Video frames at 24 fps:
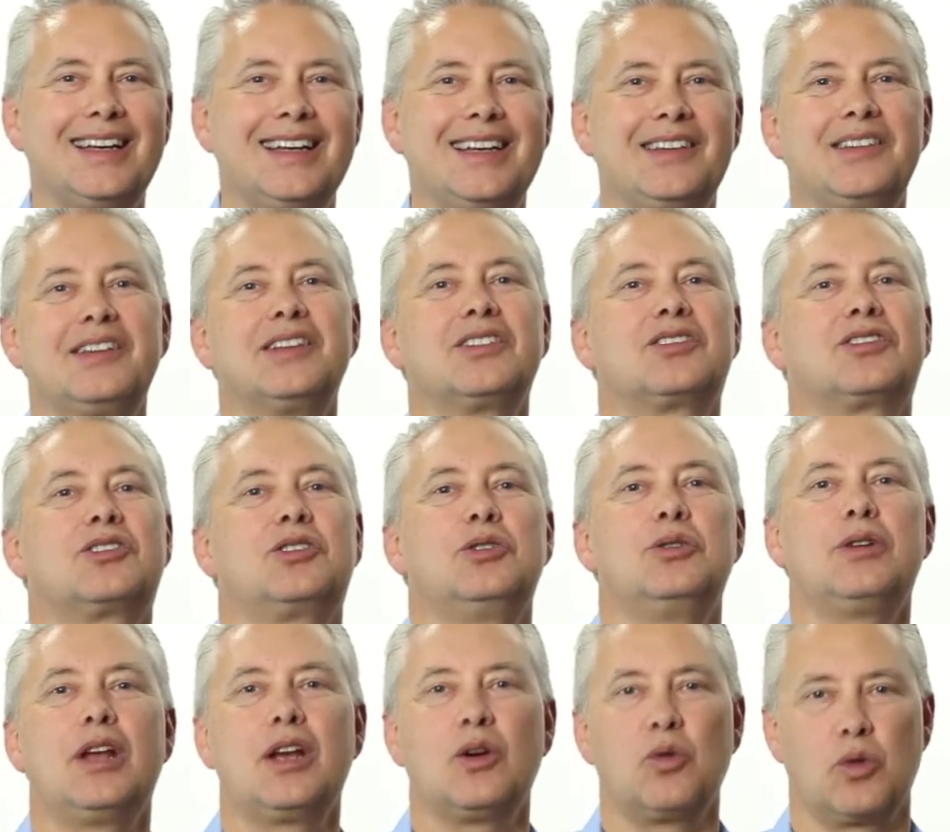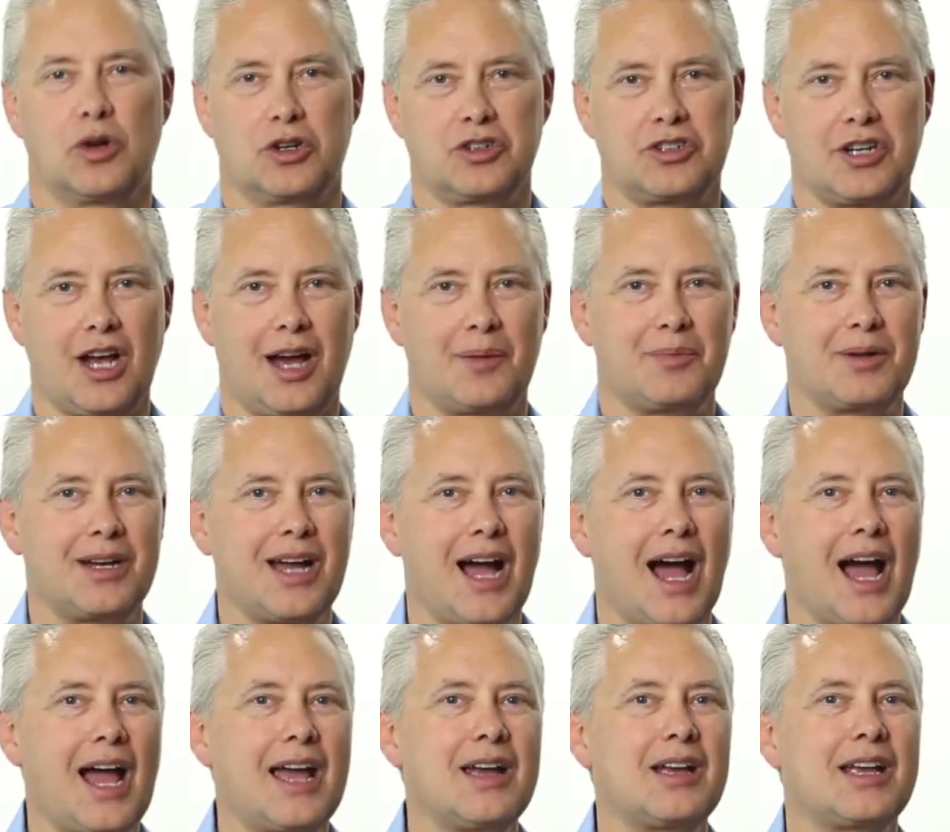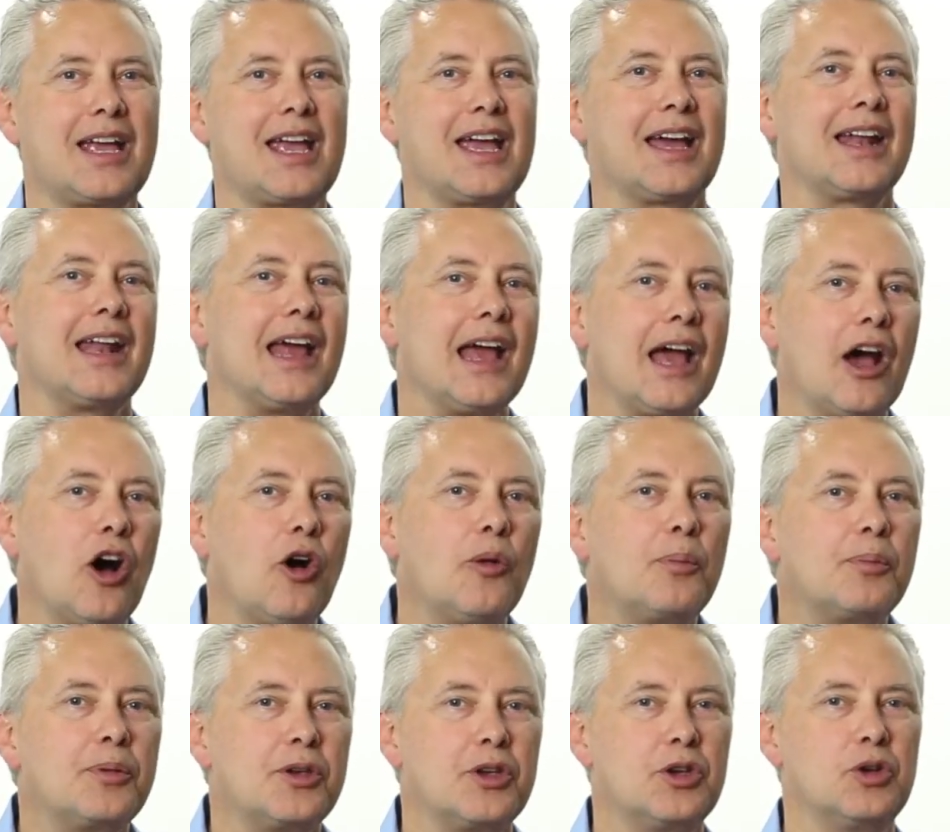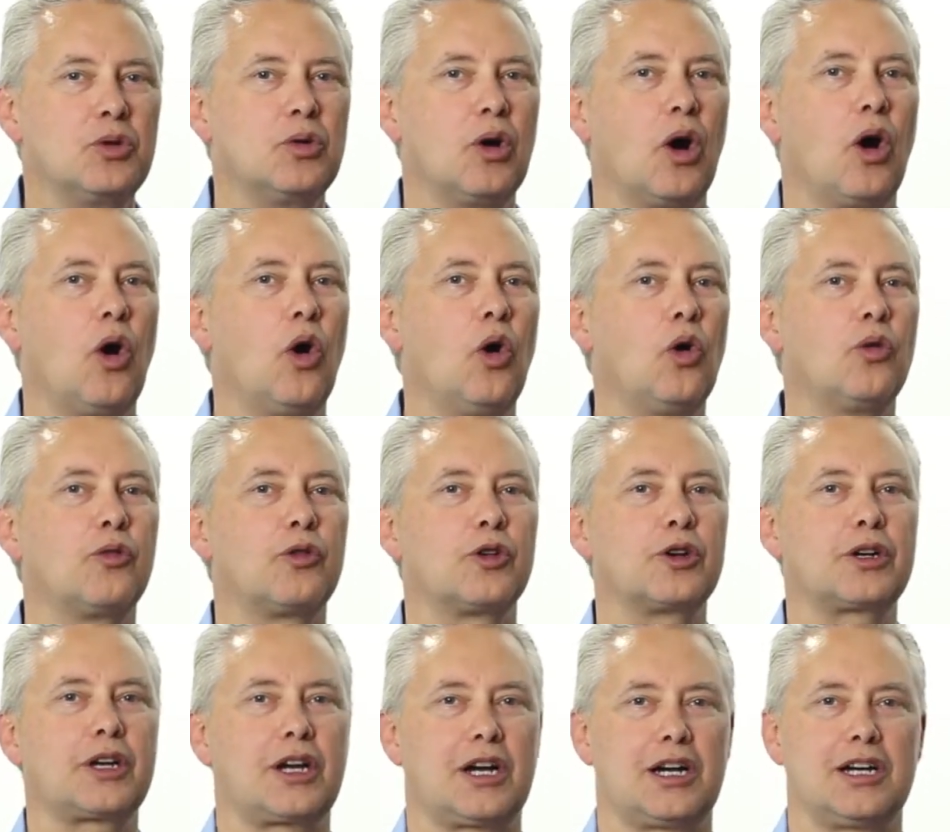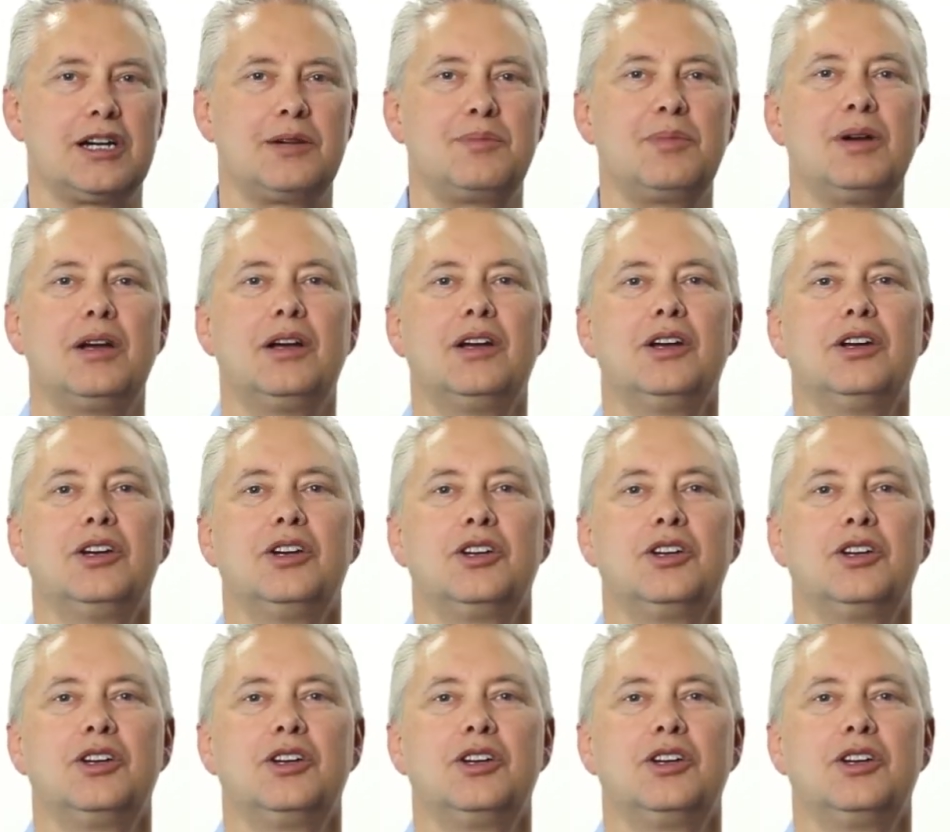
In this two day workshop, Guy can help you overcome